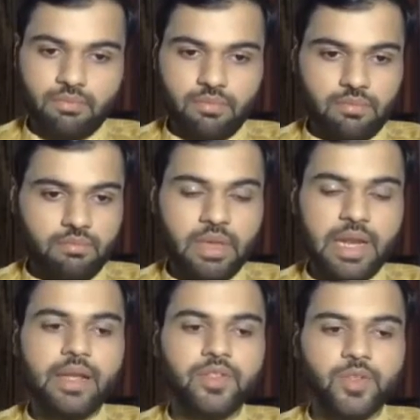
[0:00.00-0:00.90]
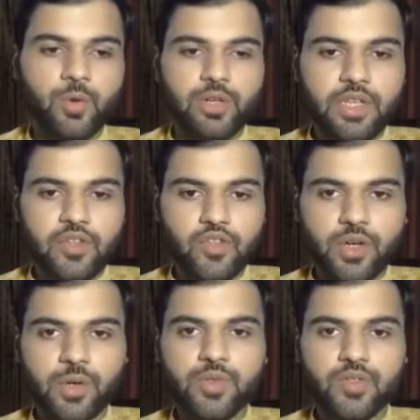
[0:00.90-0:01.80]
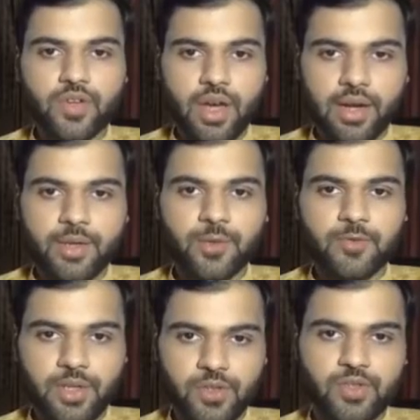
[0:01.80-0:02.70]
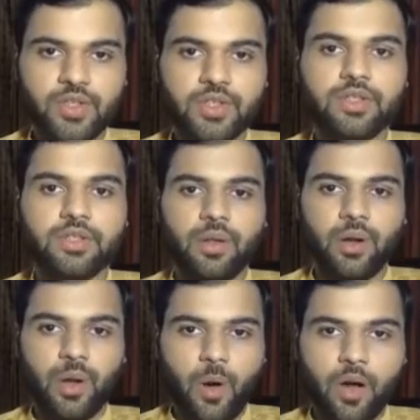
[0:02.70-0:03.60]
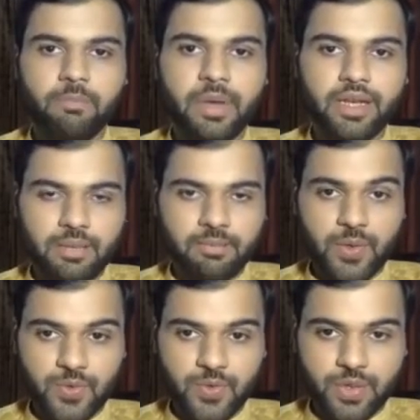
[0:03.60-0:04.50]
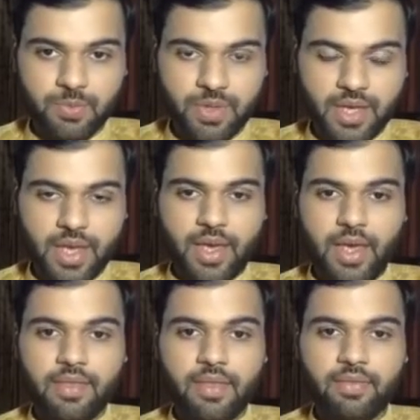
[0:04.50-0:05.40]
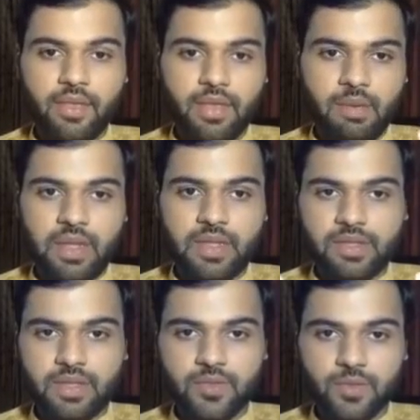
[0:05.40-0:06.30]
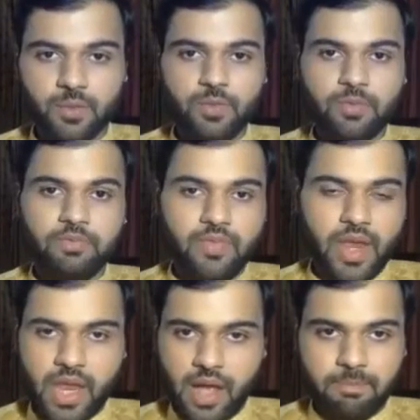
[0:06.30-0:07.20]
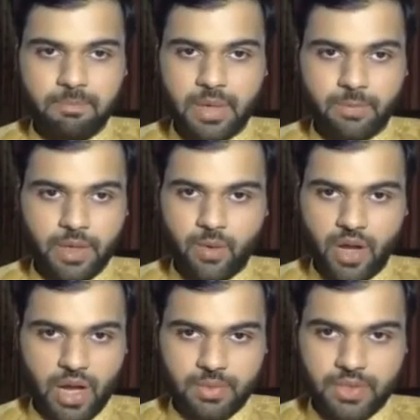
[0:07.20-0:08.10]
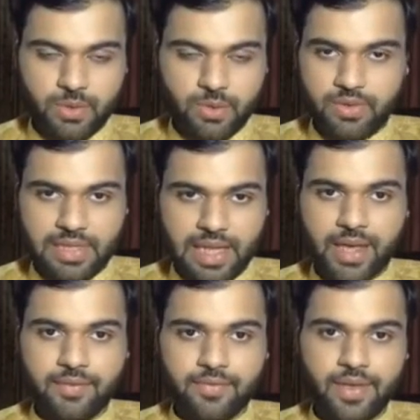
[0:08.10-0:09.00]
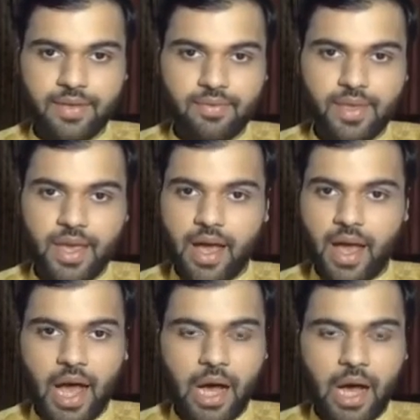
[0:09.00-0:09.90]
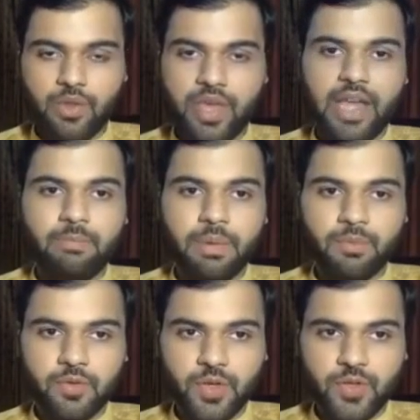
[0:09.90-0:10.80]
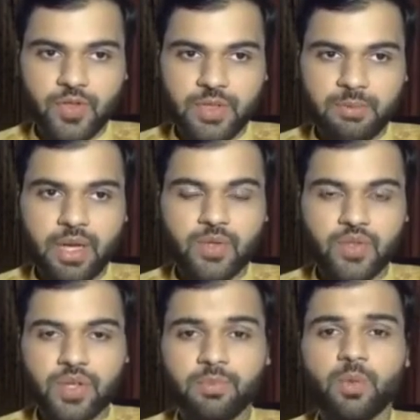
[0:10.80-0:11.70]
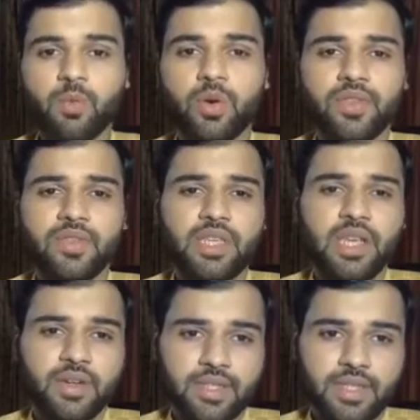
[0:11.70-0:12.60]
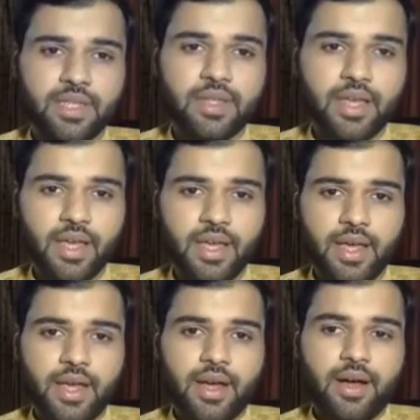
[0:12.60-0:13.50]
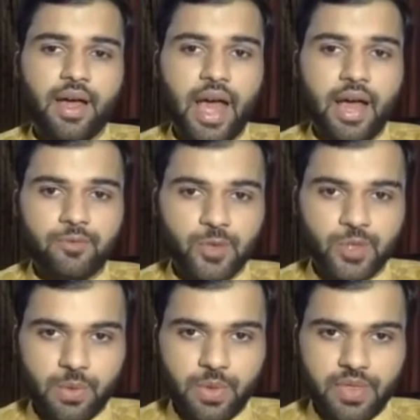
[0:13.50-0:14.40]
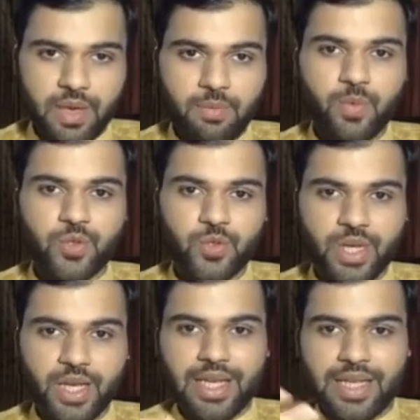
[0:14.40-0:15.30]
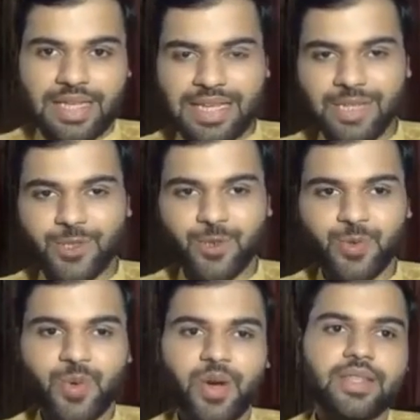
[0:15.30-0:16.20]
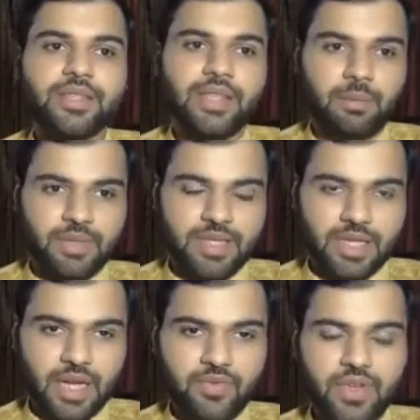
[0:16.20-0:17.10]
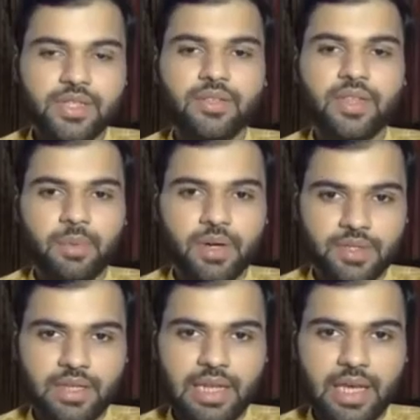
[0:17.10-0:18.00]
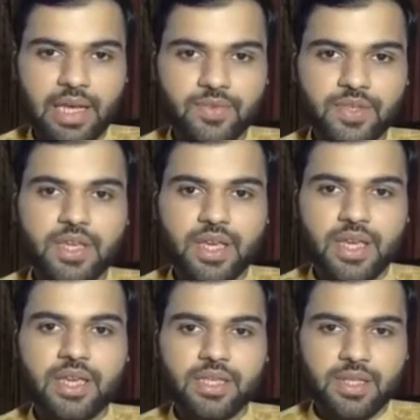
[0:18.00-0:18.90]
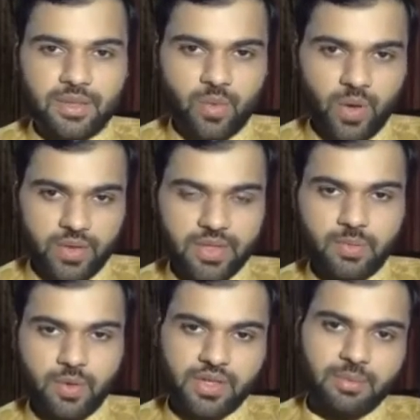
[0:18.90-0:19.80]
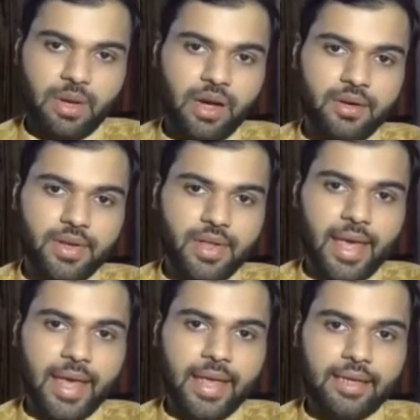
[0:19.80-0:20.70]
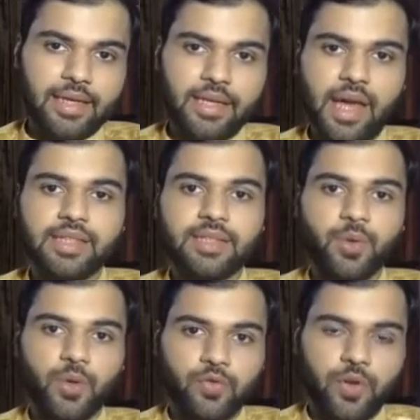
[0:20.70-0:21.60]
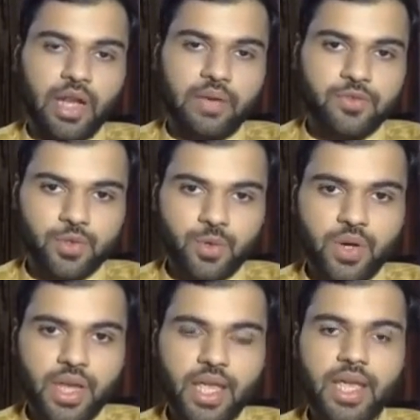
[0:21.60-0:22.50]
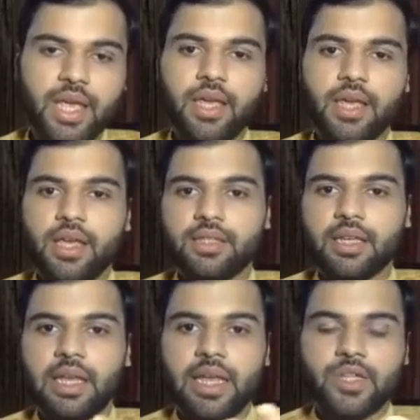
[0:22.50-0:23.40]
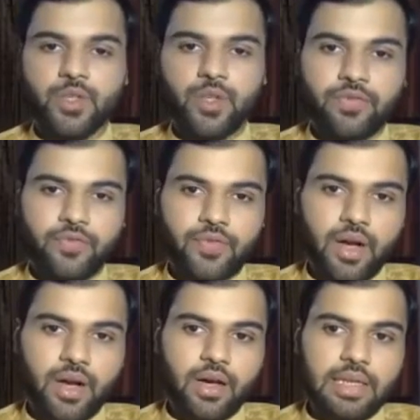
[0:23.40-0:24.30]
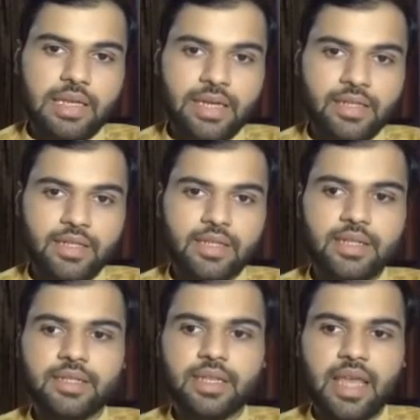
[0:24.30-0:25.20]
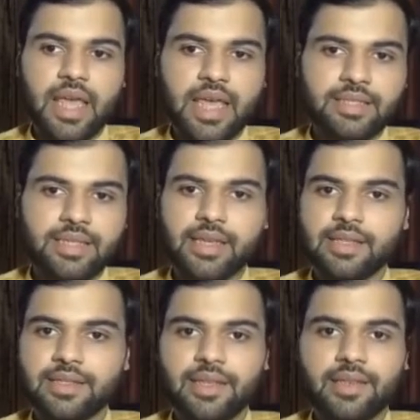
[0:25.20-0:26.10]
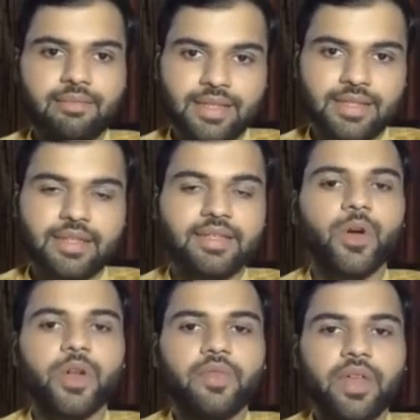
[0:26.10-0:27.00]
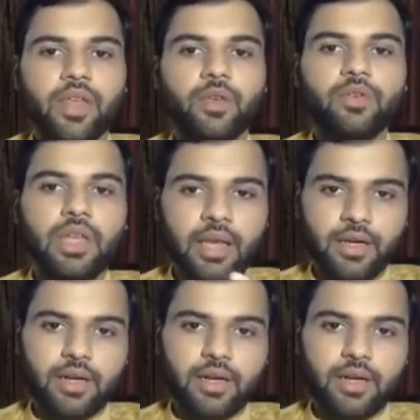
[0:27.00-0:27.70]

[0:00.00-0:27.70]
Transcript: middle-aged school teacher who's struggling to finish his long pending manuscript. And then he meets these two very young people who come into his life and how they help him to finish his manuscript, or what the secrets that they have to share with him, which lead to some discoveries in their personal lives, is what this book is about. And it has a beautiful love story. It's a collection of letters and essays, and it's got a very unique